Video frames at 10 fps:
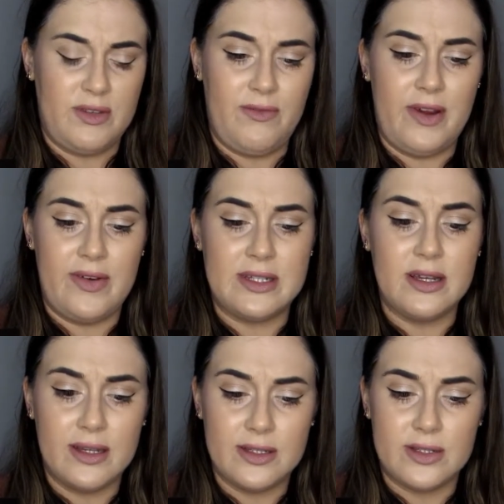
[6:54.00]
very
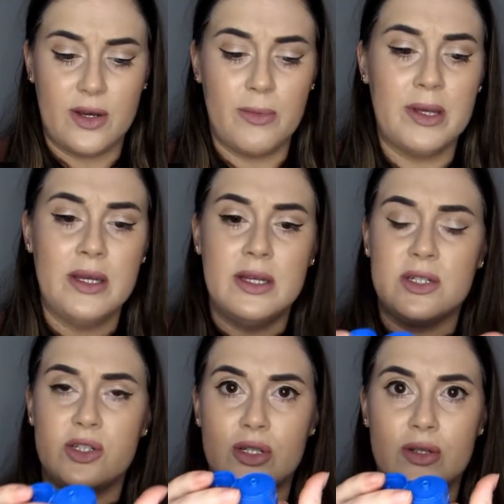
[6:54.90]
tight top.
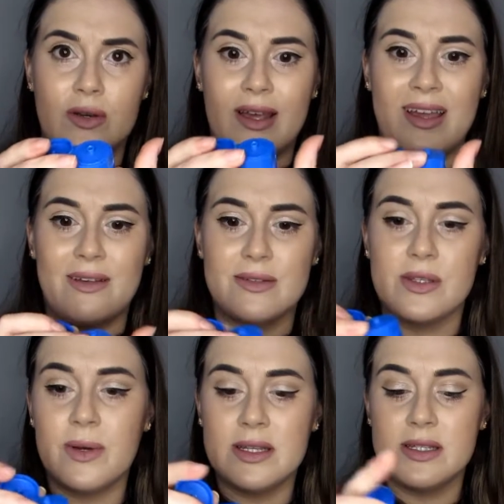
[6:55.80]
Just got like a little
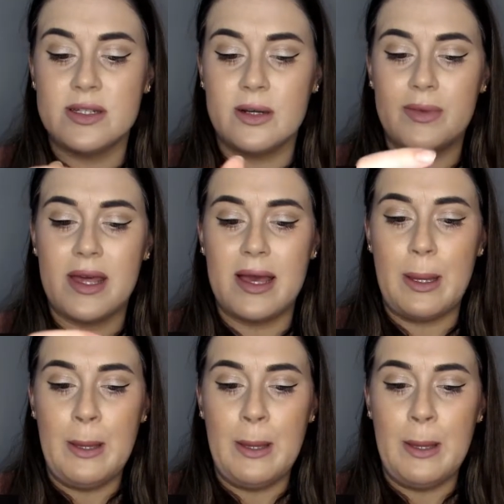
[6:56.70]
squirty top there.